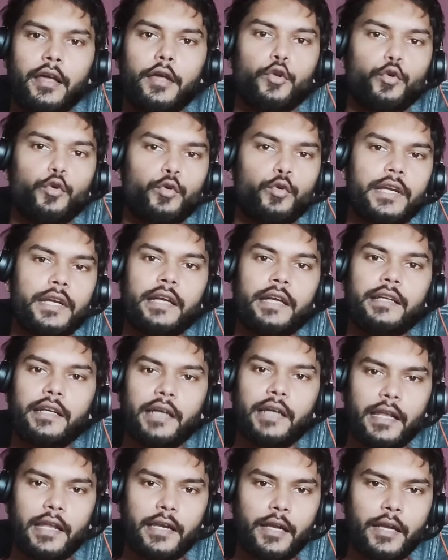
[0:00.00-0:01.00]
You
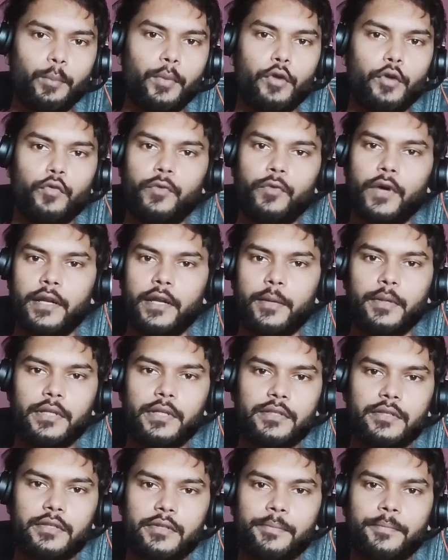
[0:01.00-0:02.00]
created n number of
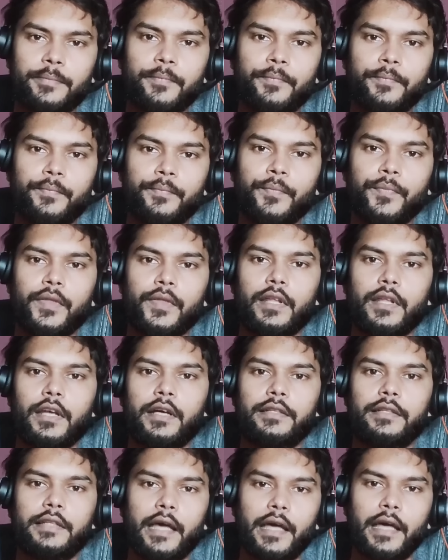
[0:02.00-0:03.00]
variables.
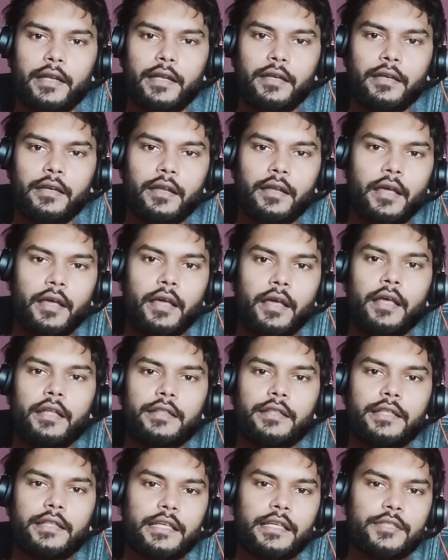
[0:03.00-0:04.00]
Then
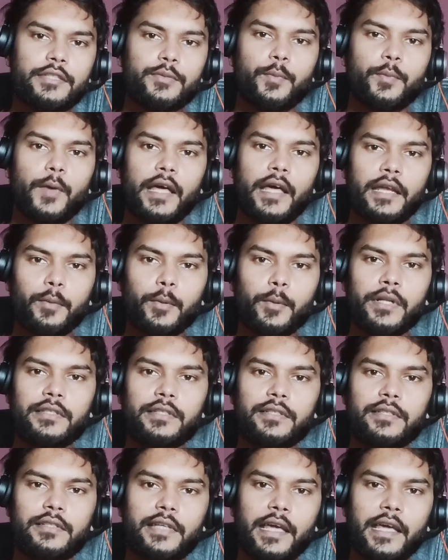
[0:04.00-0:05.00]
these
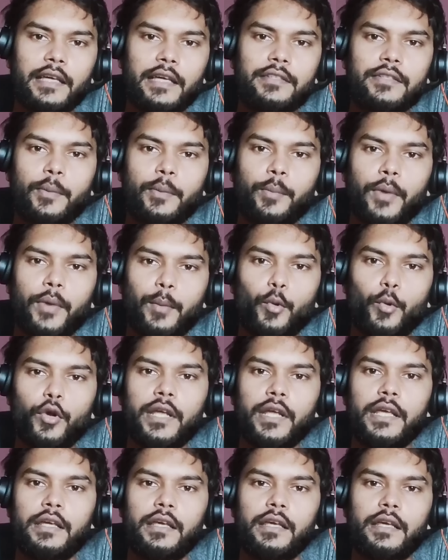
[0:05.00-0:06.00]
variables take some
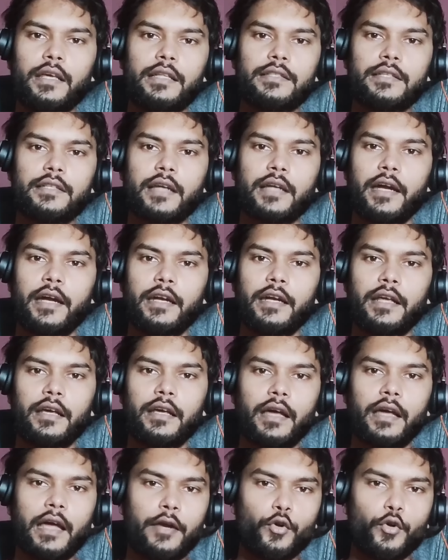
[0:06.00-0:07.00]
memory inside
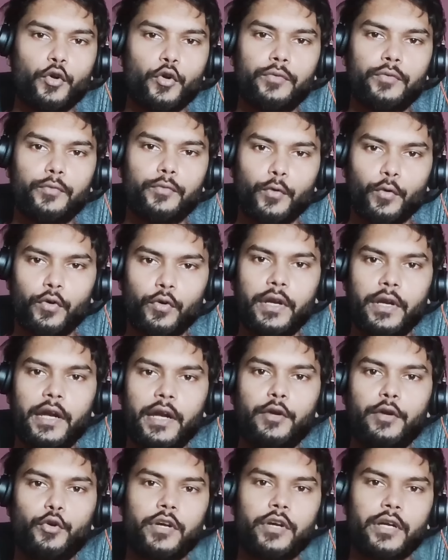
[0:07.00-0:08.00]
Android phone,
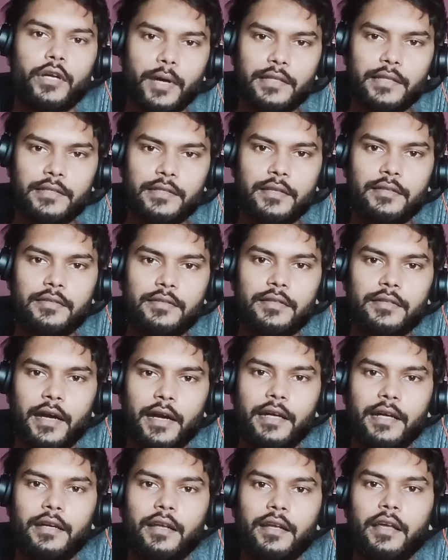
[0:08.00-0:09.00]
Android devices,
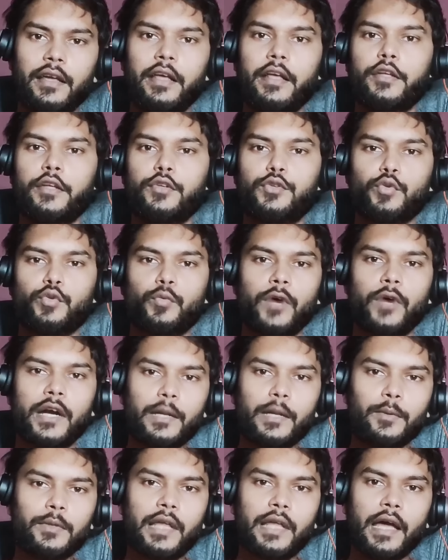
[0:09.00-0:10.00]
right? So
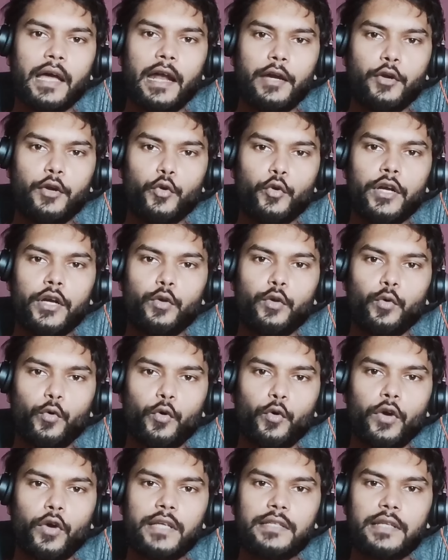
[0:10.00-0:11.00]
whatever the Android
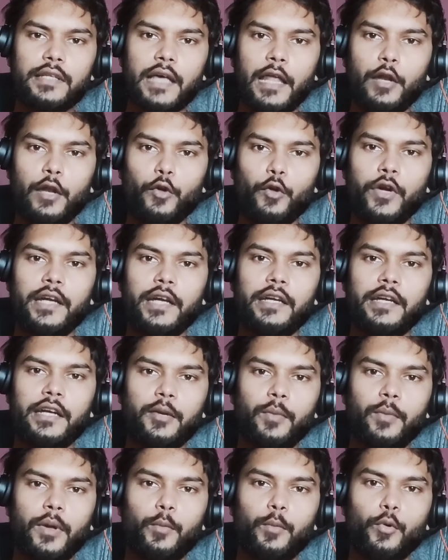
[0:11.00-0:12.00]
OS
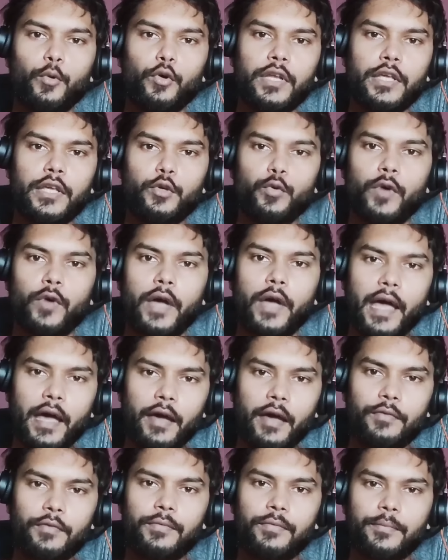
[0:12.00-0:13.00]
allocated memory you
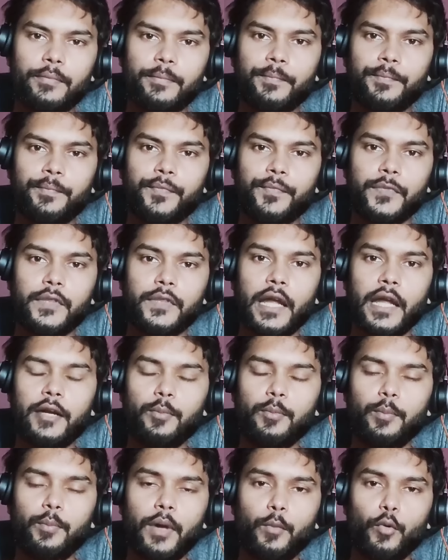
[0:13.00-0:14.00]
have,
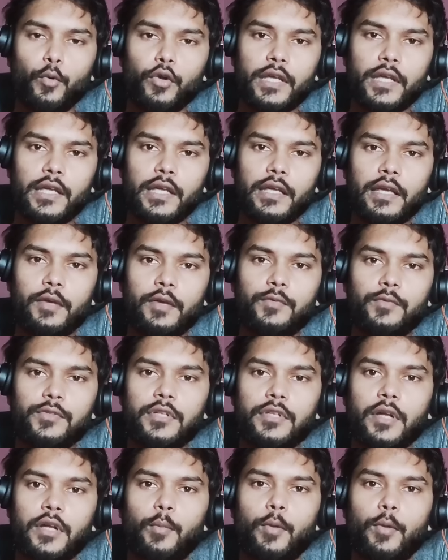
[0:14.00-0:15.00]
that memory if
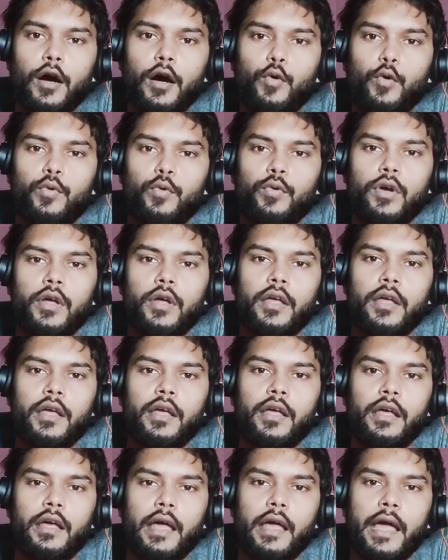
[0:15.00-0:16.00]
somehow
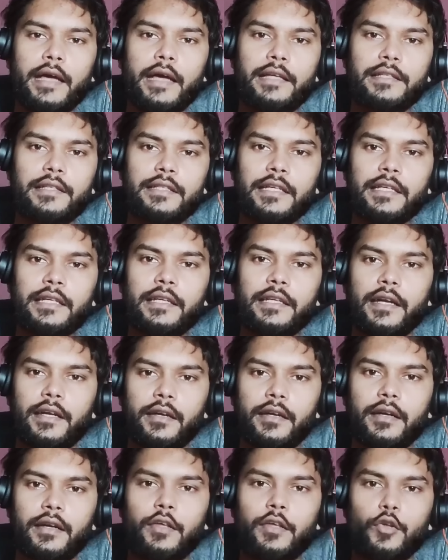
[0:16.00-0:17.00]

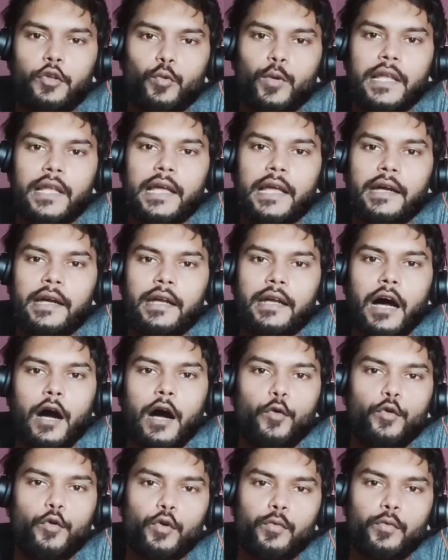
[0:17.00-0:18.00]
exceeded, you will get
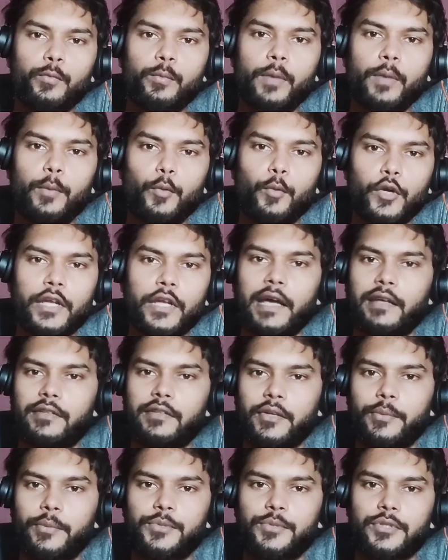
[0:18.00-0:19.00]
out of memory
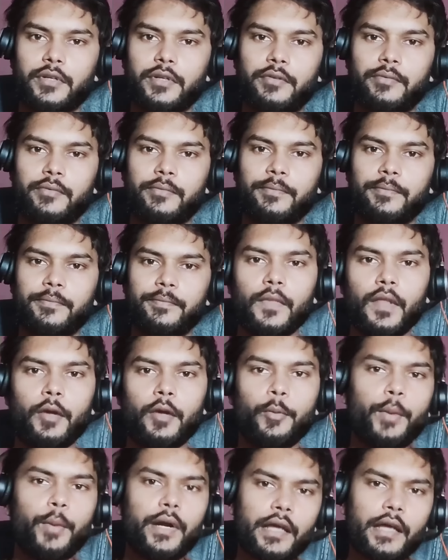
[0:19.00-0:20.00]
exception.
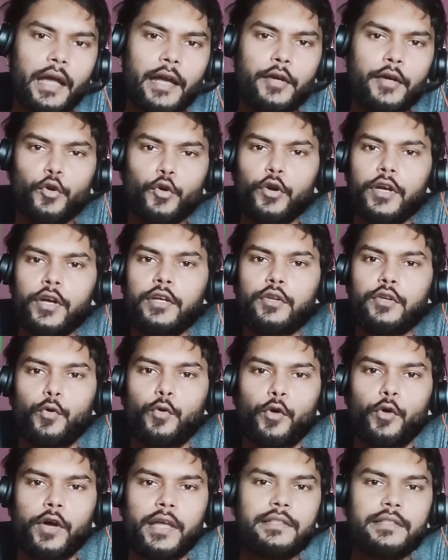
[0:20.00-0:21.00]
But Android
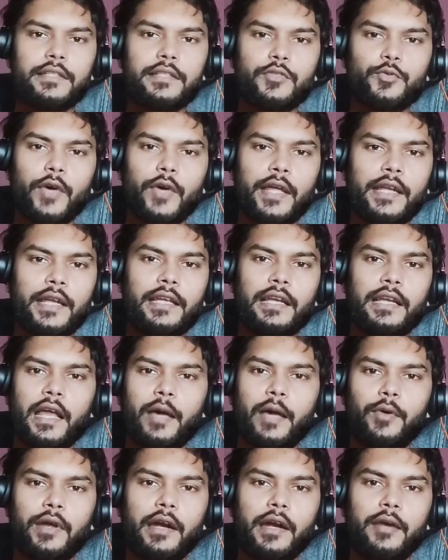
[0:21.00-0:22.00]
OS is very
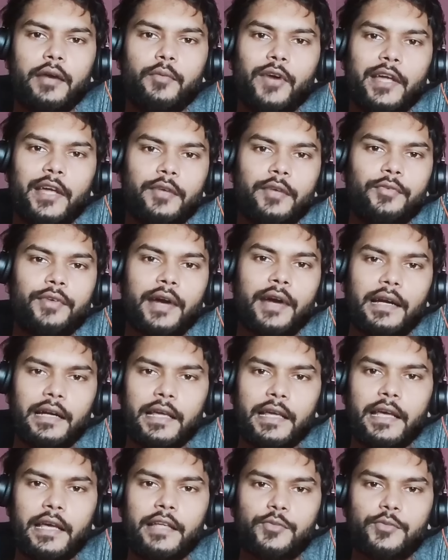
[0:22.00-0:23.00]
clever and very
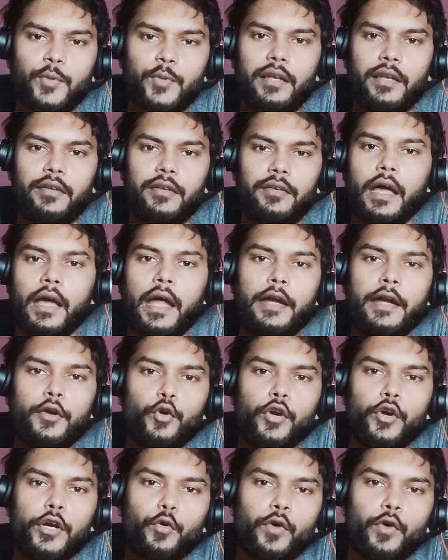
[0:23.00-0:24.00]
friendly as well.
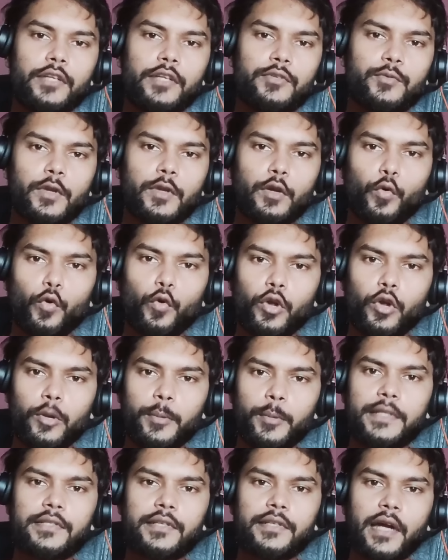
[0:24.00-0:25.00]
Android OS will
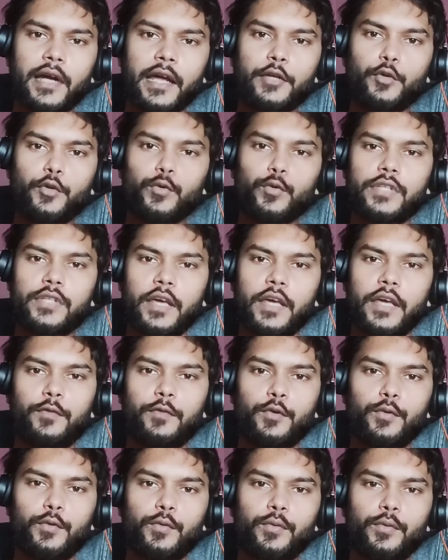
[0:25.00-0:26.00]
always try to save
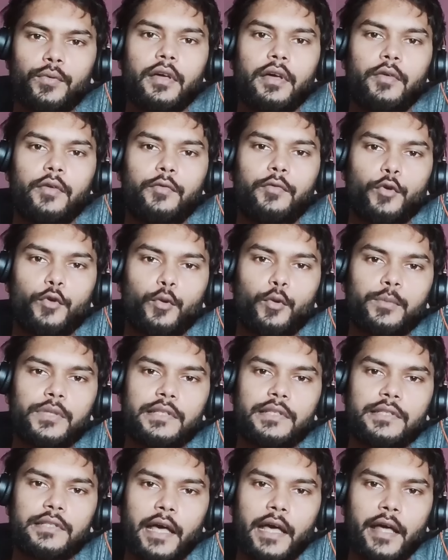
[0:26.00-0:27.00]
you from
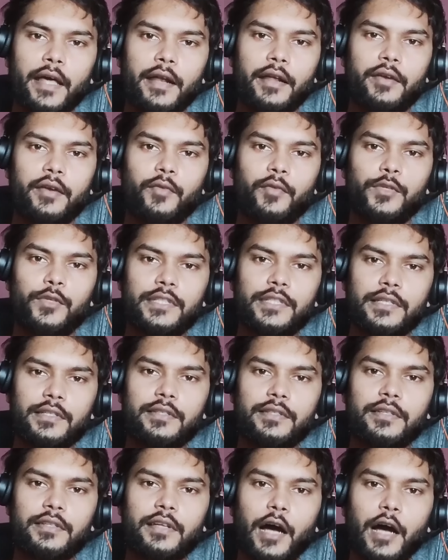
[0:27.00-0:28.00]
this error, which
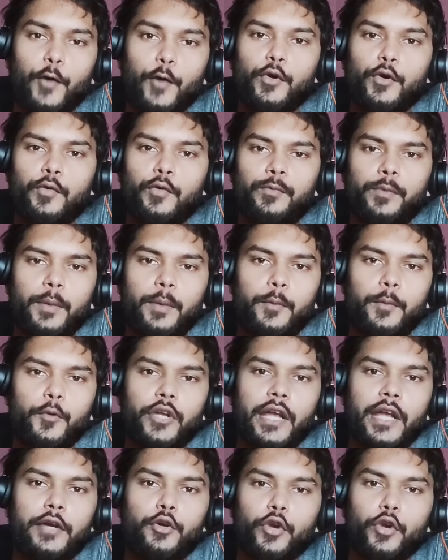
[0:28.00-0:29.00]
is out of
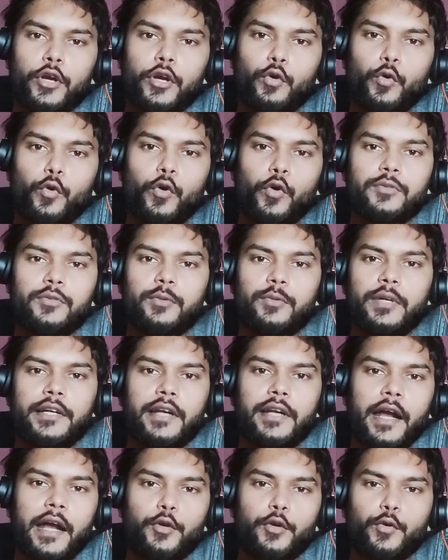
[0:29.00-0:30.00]
memory. Android OS will
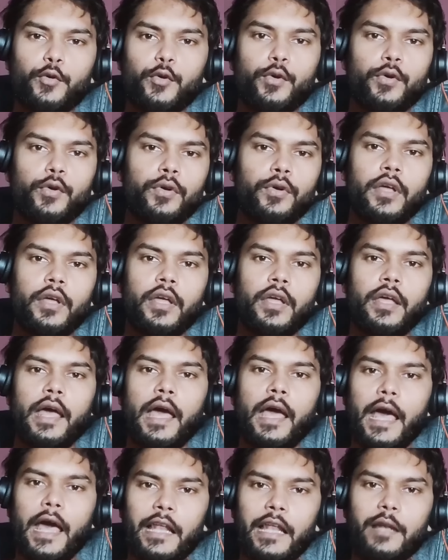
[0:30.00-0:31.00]
try to,
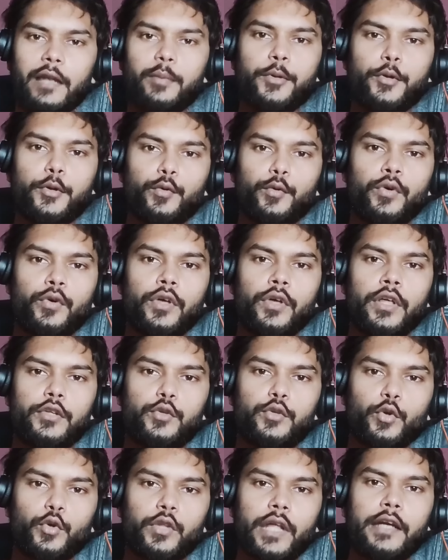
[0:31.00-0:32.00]
help you
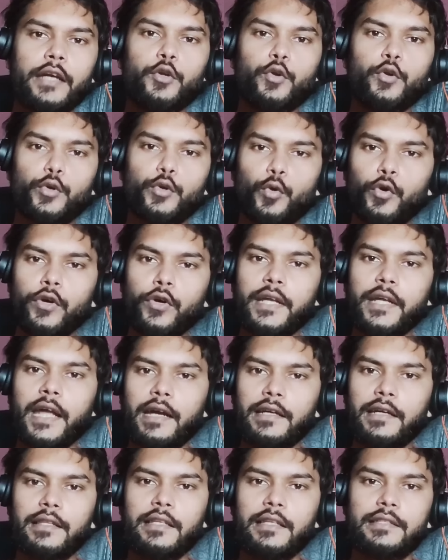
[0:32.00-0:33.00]
so that you don't
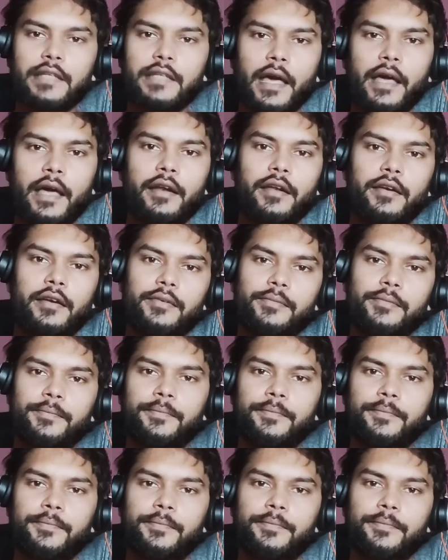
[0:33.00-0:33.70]
get this error.